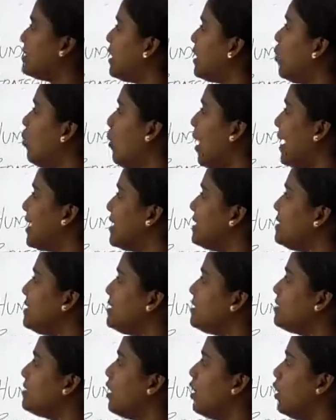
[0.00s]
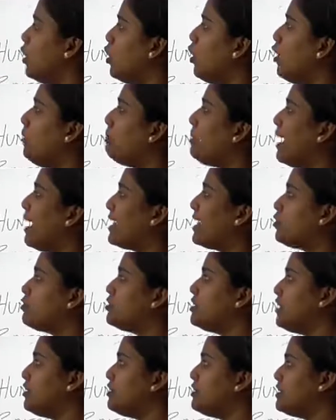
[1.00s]
One is low
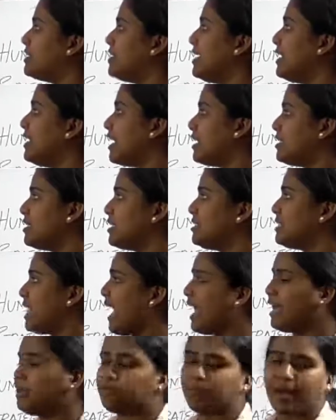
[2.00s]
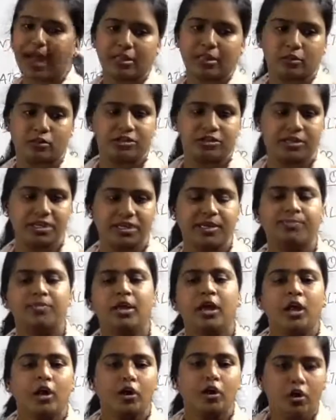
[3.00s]
pathogenicity and another is high pathogenicity.
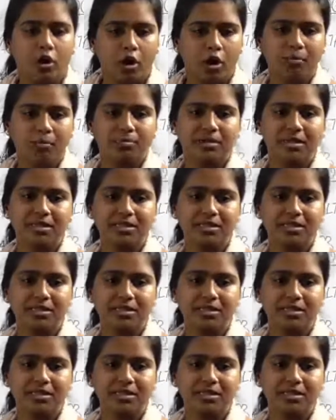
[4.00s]
Low means,